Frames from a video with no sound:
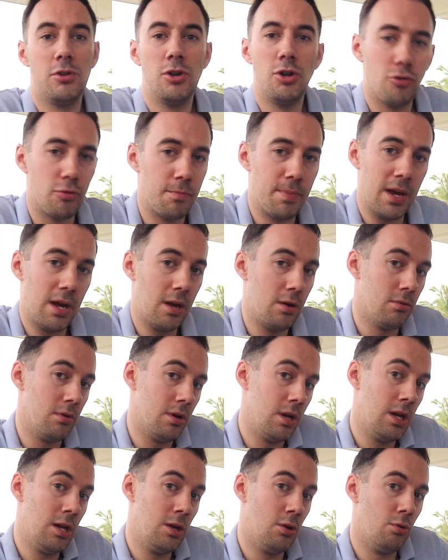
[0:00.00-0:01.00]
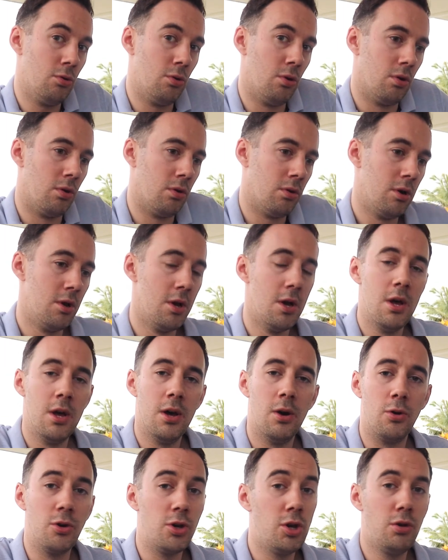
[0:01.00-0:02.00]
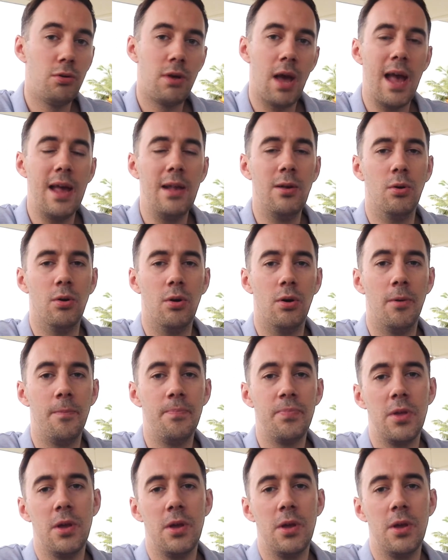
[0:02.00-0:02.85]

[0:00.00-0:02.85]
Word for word: European or EU law or UK law,